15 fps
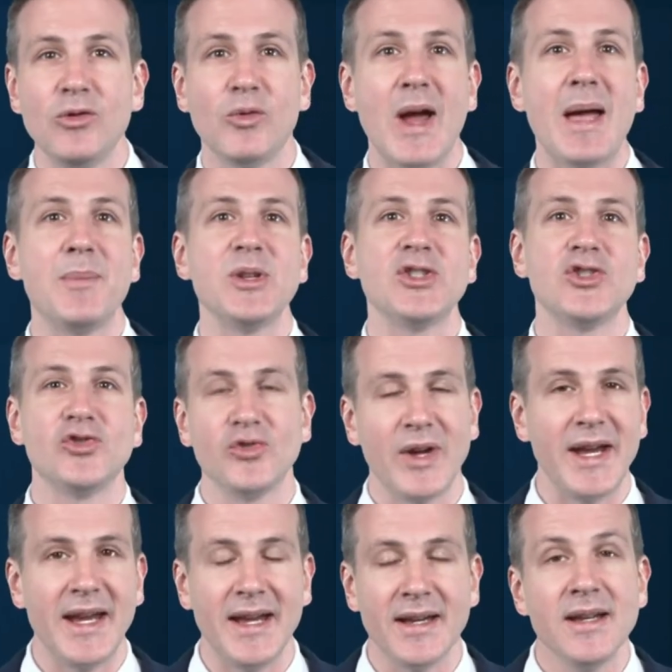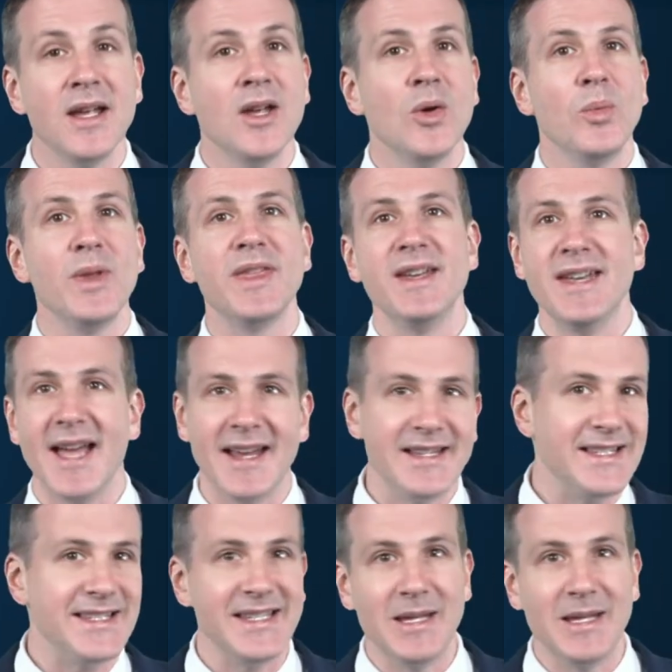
grab a strain with a nice